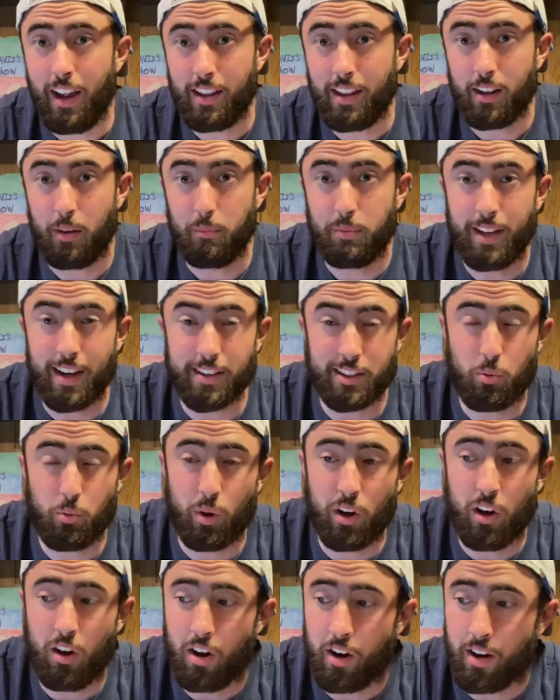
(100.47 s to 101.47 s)
Um, testing
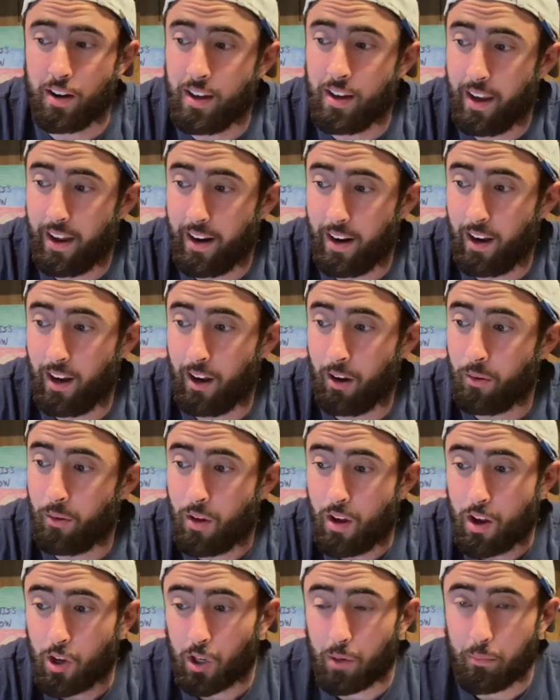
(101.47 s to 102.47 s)
went on, and uh,
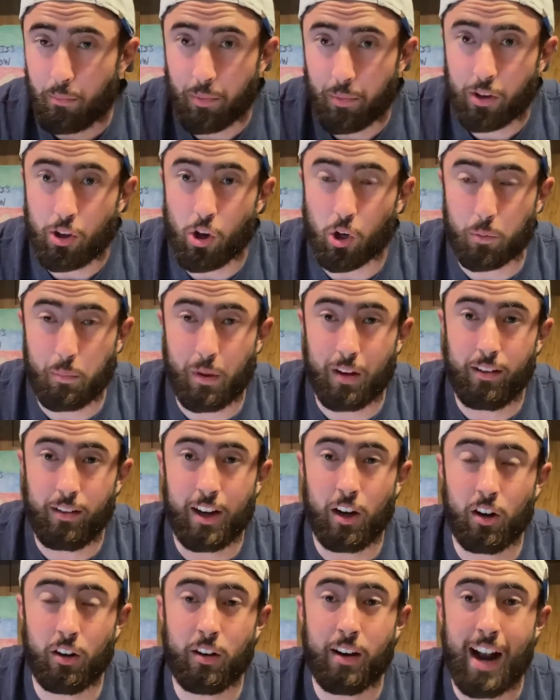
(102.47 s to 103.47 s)
talked about
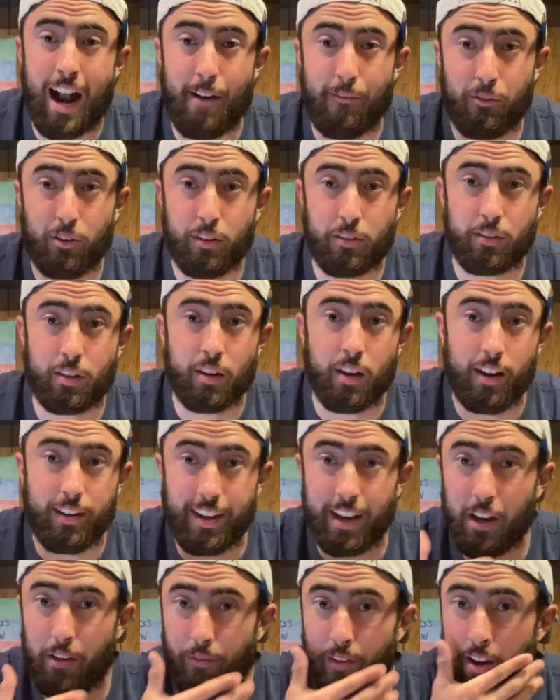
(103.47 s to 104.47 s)
later after this at the
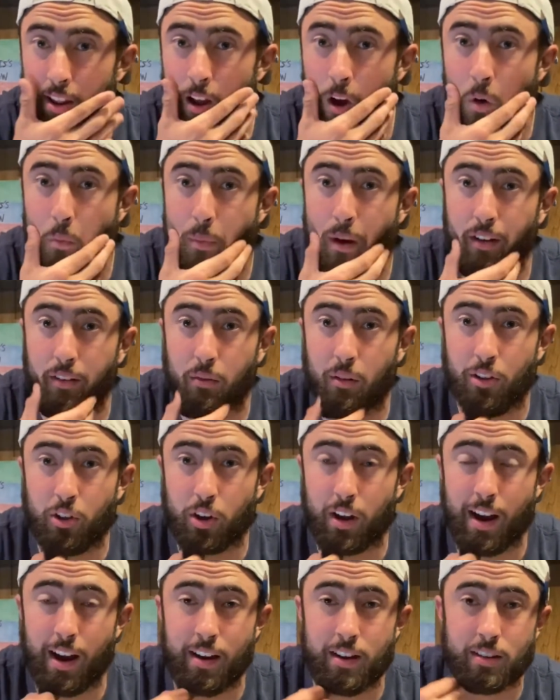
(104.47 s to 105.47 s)
end of the video about some other
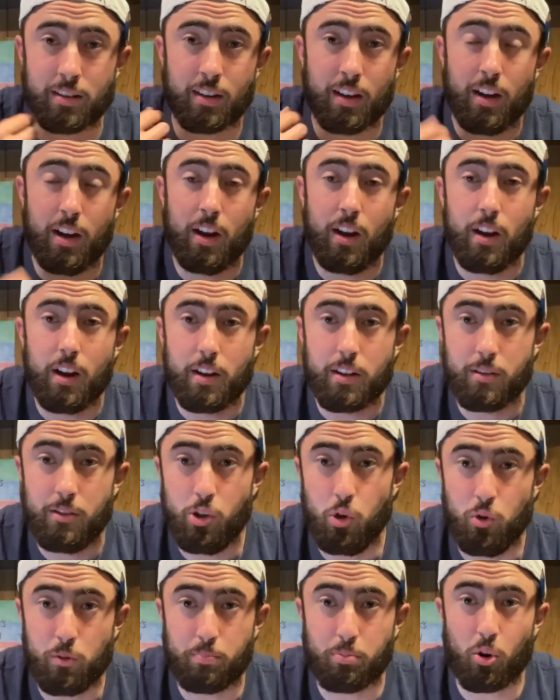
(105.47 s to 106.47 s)
guys.
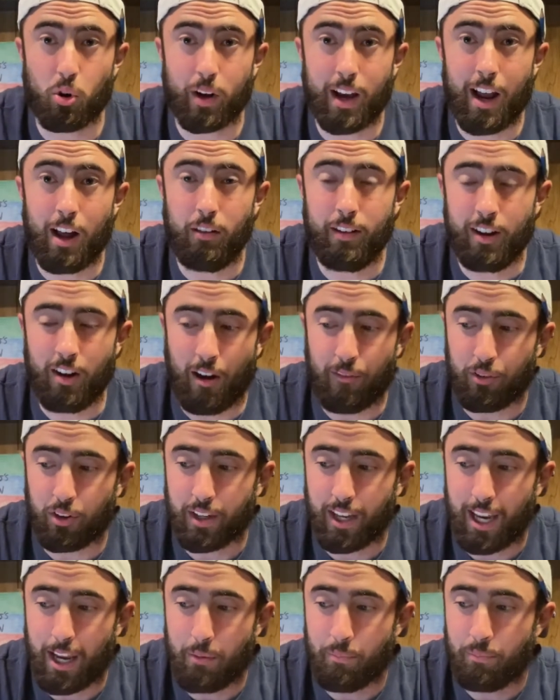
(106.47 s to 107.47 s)
News broke out later after the
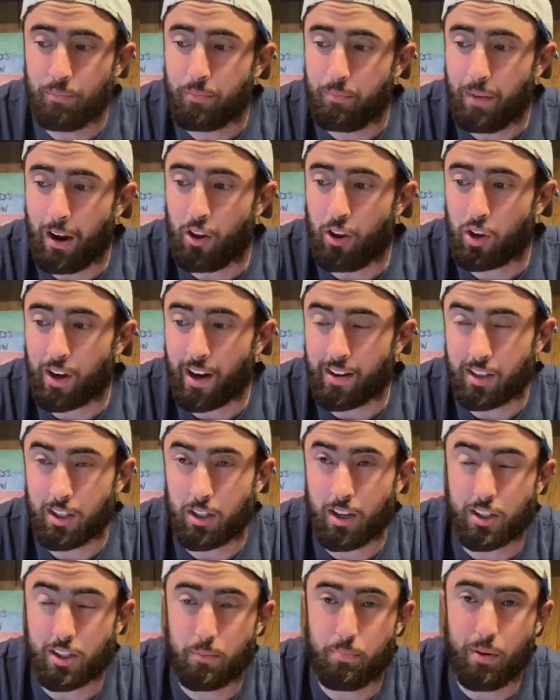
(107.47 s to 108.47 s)
game about other guys
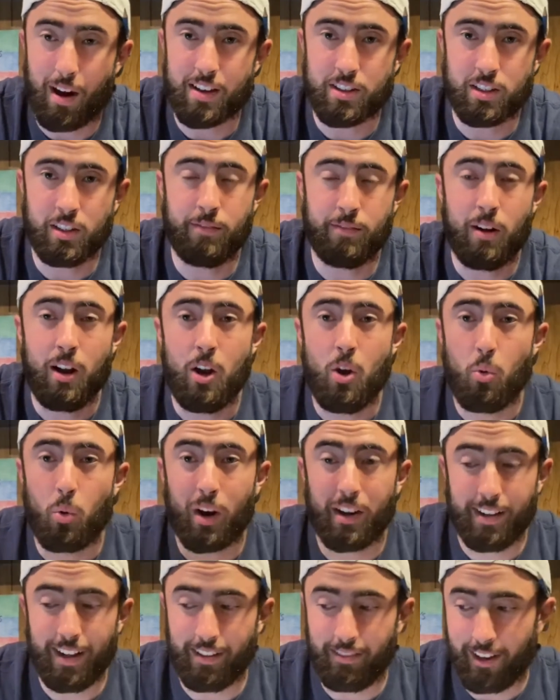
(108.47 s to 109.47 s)
testing positive.
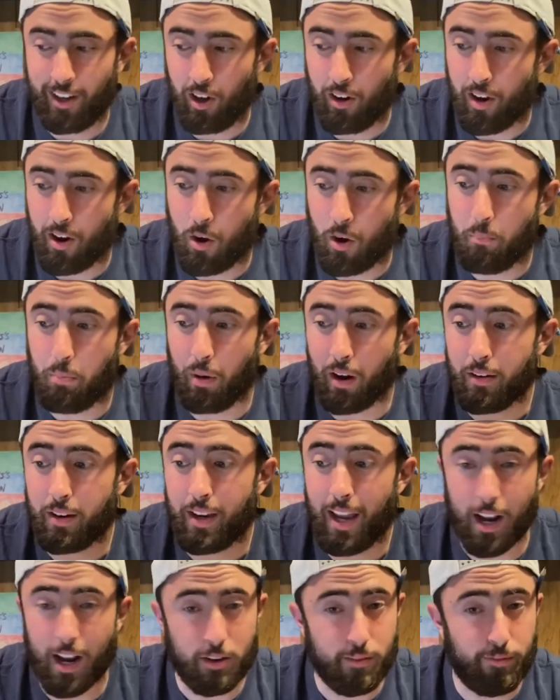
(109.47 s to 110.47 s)
We'll get that later though. But
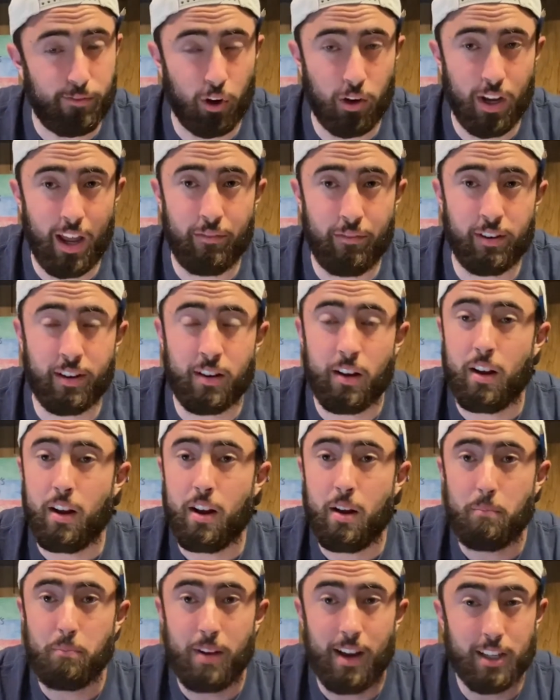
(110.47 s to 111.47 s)
yeah, Phil Nevin
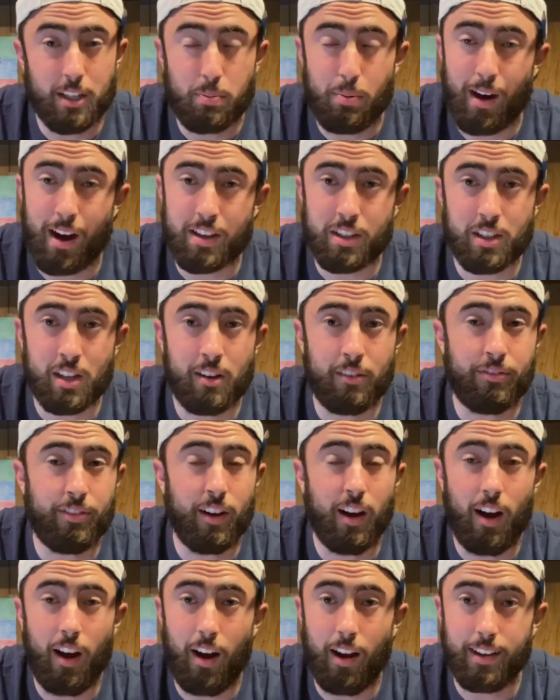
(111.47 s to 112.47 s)
that's positive.
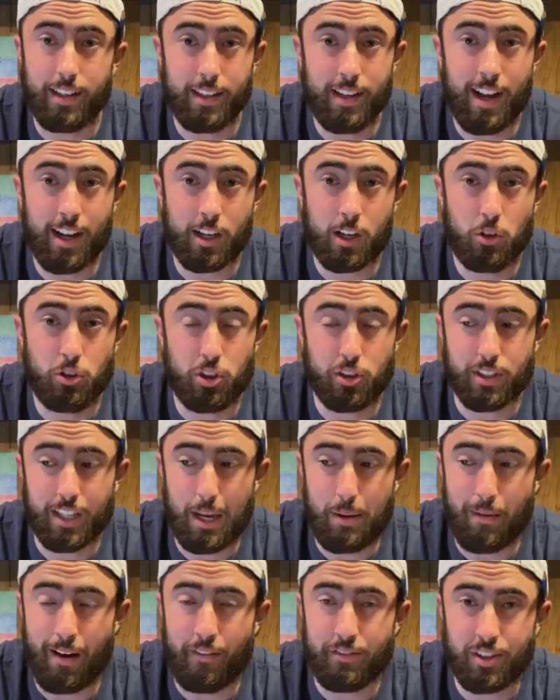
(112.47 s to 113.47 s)
Uh, did not coach this
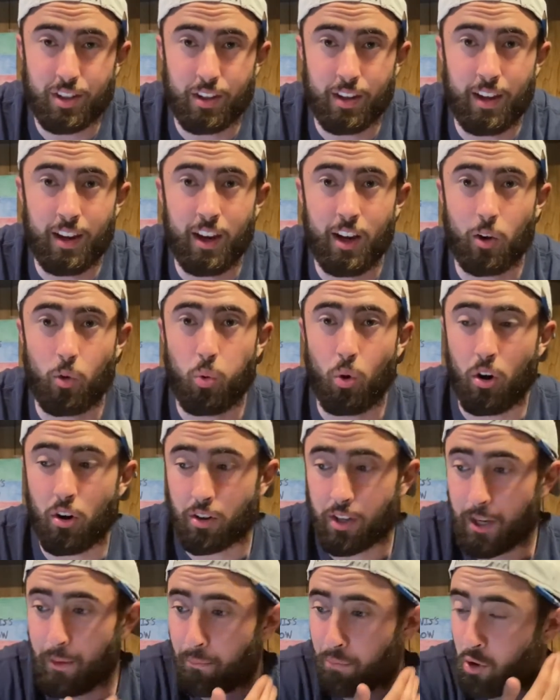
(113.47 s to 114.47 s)
game, obviously, in
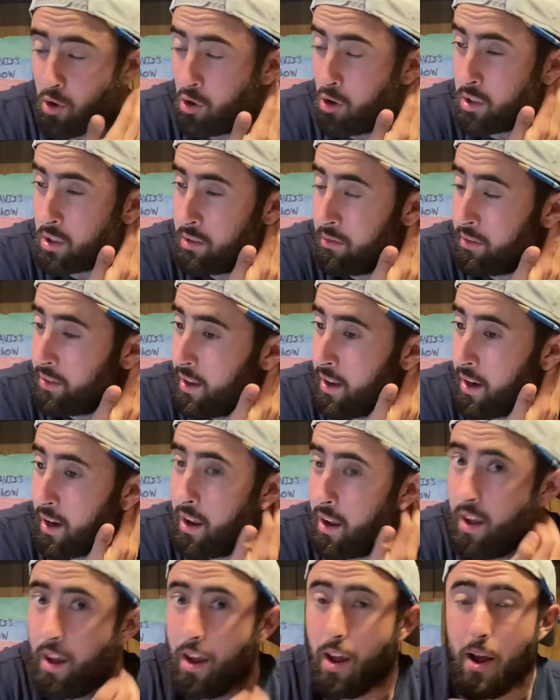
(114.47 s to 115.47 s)
quarantine, protocols,
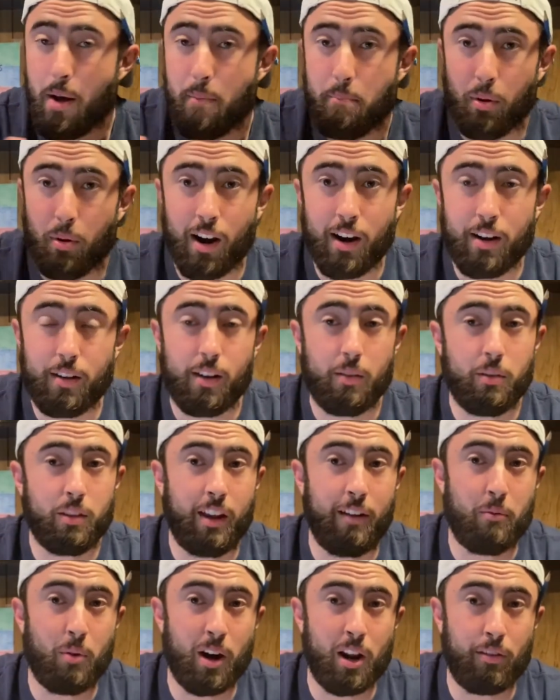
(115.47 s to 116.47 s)
everything. But
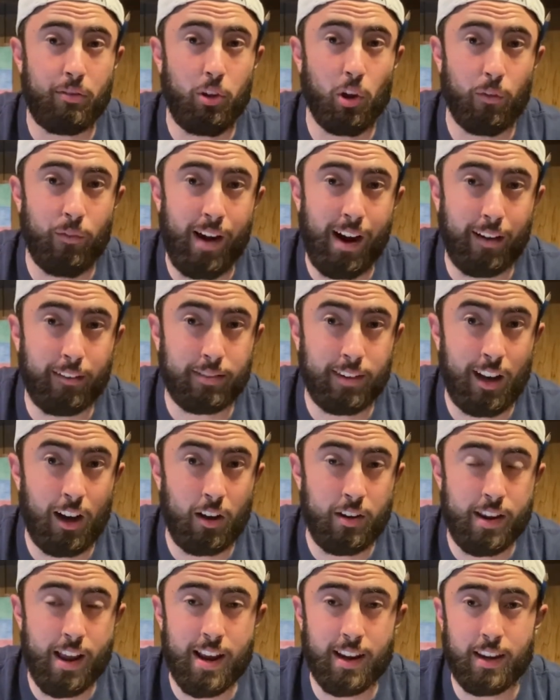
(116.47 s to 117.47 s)
they're already still vaccinated on
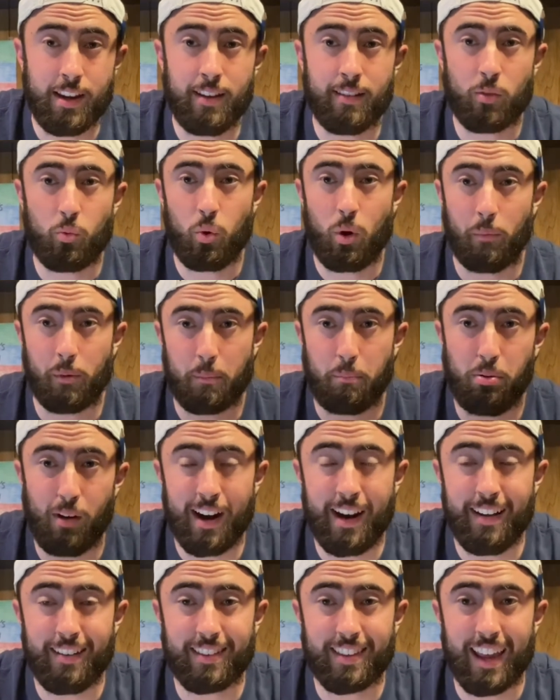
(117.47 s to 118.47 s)
the Yankees. We were able to play
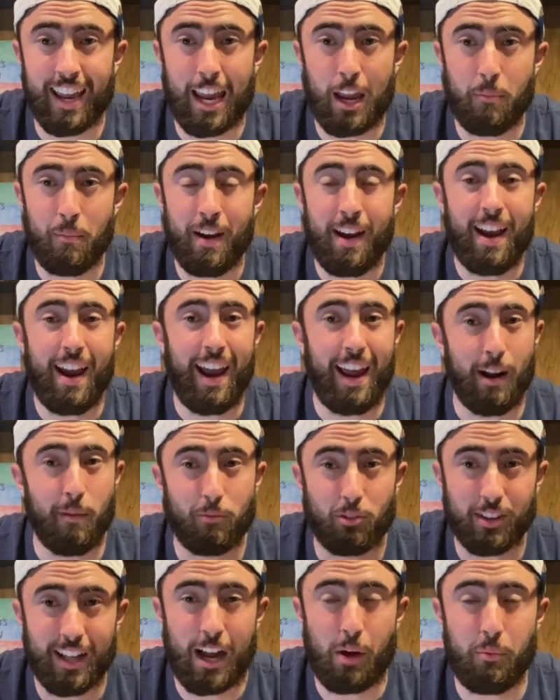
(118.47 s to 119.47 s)
this game, and I'm
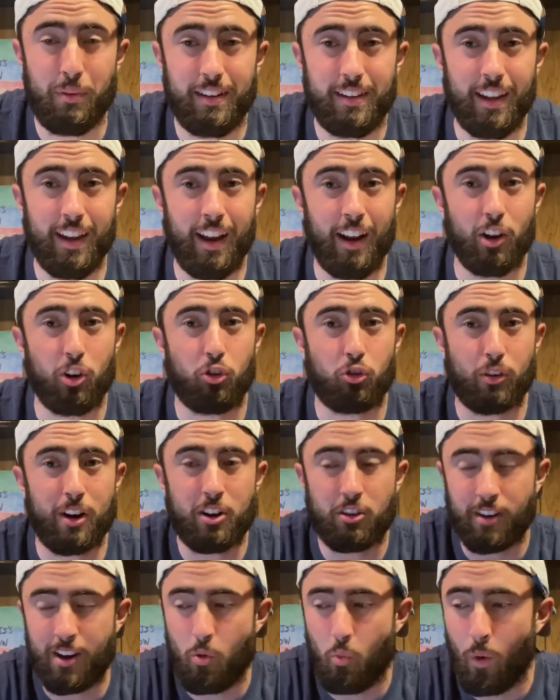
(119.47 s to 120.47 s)
glad we did. great,
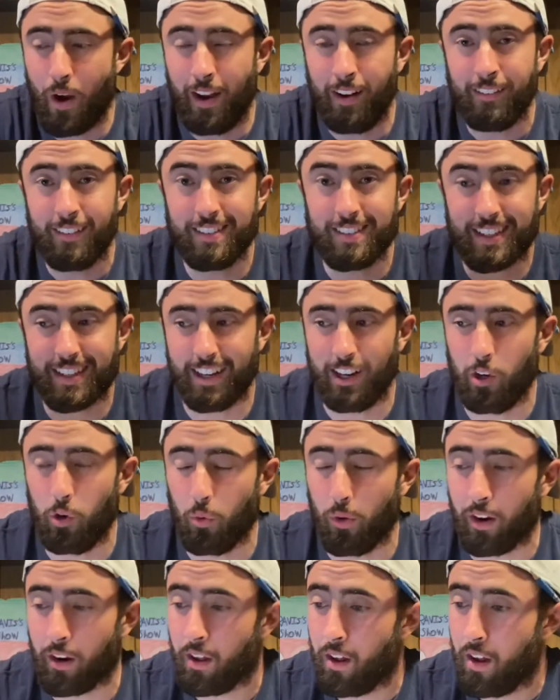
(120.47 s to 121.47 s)
great win. Let's get into
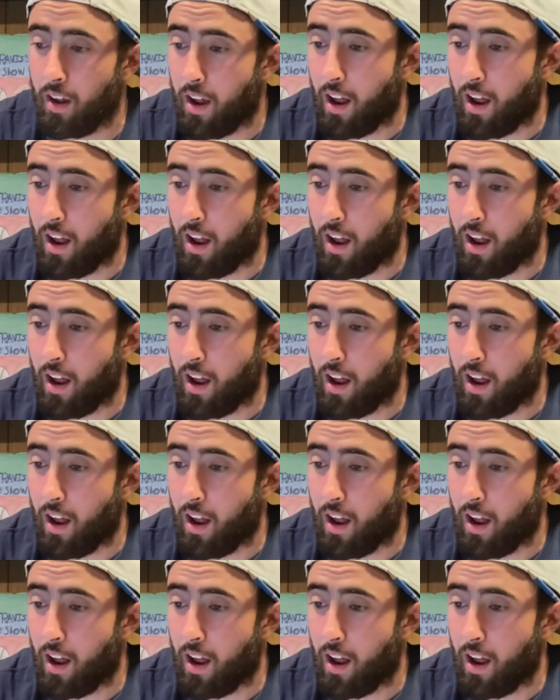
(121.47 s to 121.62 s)
it.